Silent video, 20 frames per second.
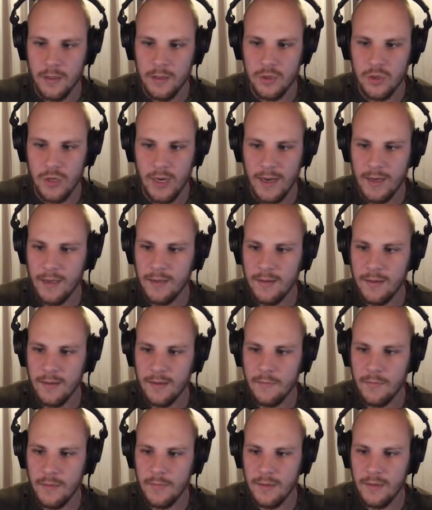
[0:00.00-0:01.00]
So
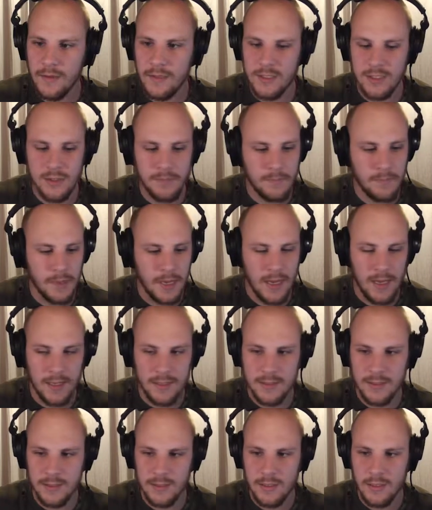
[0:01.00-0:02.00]
anything within this
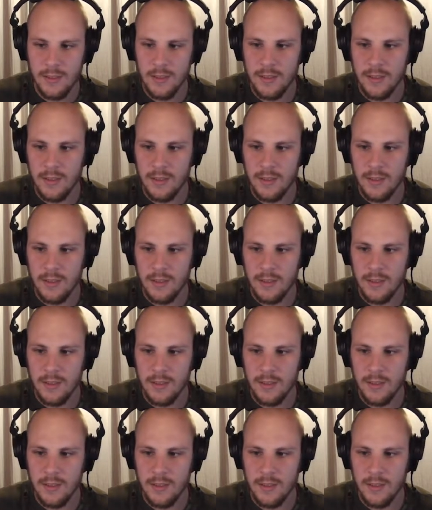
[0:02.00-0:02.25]
pads